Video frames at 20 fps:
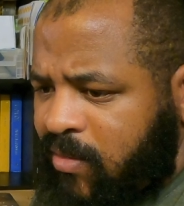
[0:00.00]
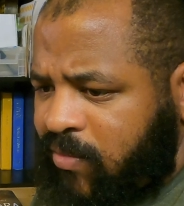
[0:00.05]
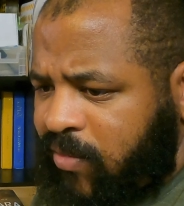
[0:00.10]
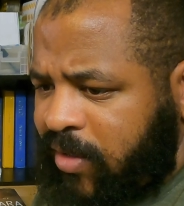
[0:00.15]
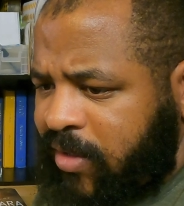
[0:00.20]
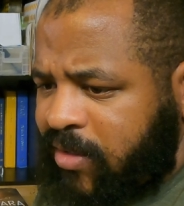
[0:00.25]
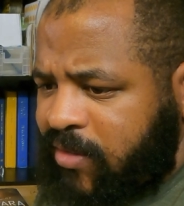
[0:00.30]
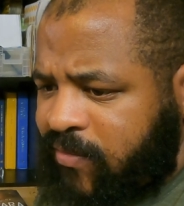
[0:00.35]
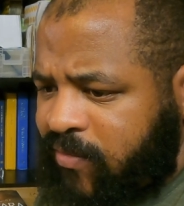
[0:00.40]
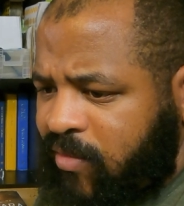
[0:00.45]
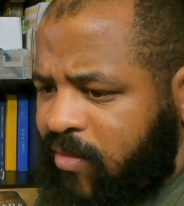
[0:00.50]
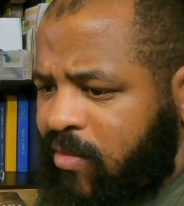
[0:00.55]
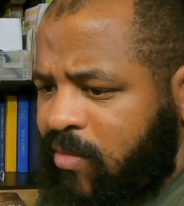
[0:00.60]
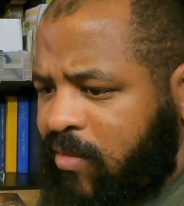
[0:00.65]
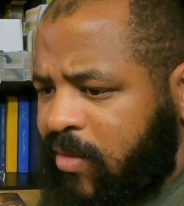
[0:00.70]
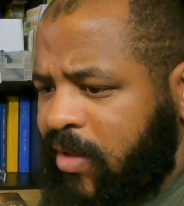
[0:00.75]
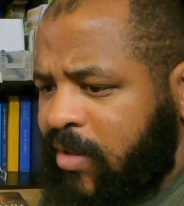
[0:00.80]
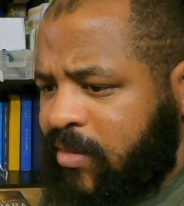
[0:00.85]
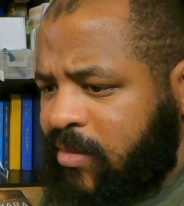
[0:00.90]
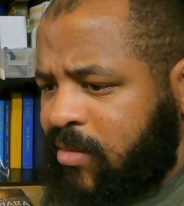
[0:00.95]
rank is
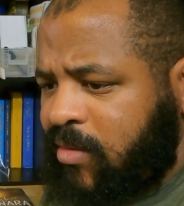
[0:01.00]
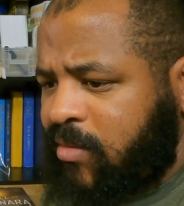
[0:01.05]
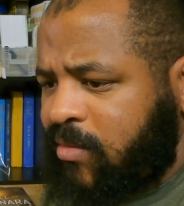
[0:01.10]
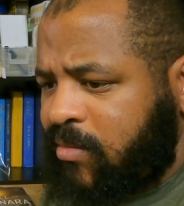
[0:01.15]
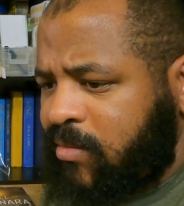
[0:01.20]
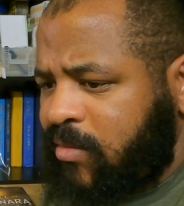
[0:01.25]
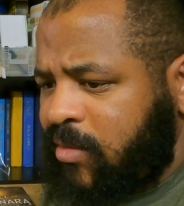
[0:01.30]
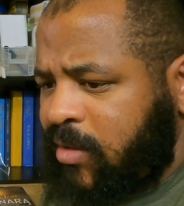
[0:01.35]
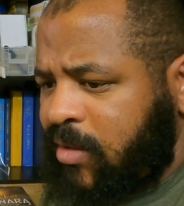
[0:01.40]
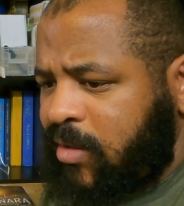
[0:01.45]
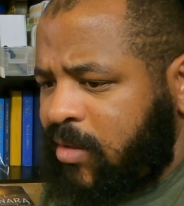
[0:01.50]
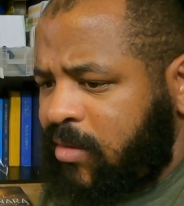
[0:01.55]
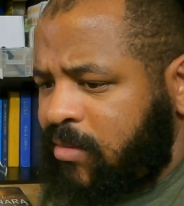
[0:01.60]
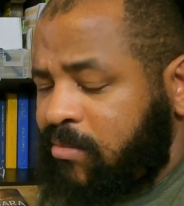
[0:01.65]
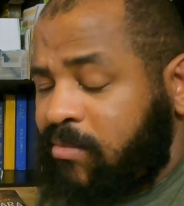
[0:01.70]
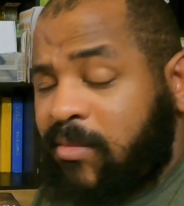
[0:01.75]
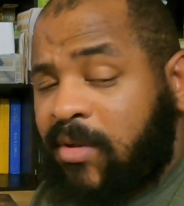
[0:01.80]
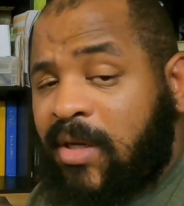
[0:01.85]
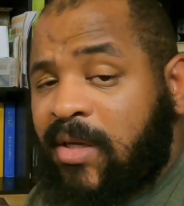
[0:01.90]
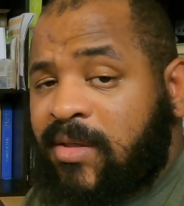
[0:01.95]
408, so
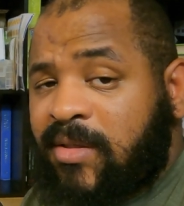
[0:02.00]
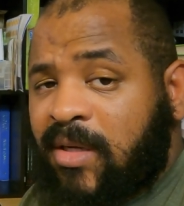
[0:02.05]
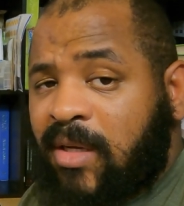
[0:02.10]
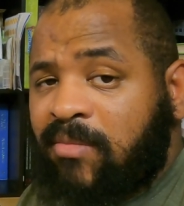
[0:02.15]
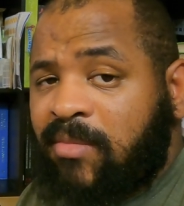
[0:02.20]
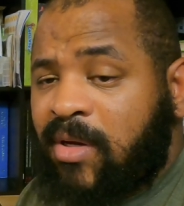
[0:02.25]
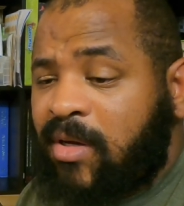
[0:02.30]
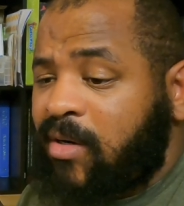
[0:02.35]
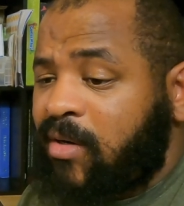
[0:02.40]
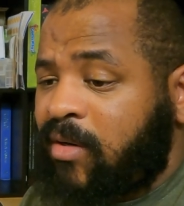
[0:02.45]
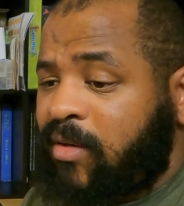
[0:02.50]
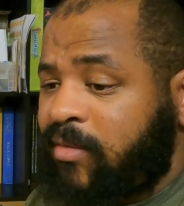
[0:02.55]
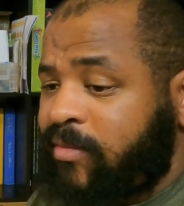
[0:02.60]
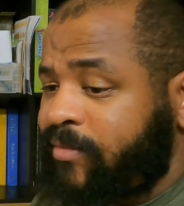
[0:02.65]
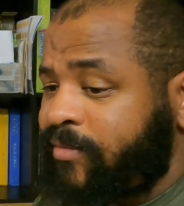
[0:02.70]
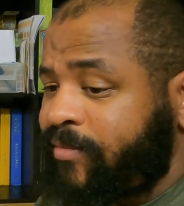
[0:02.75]
that's not bad at all.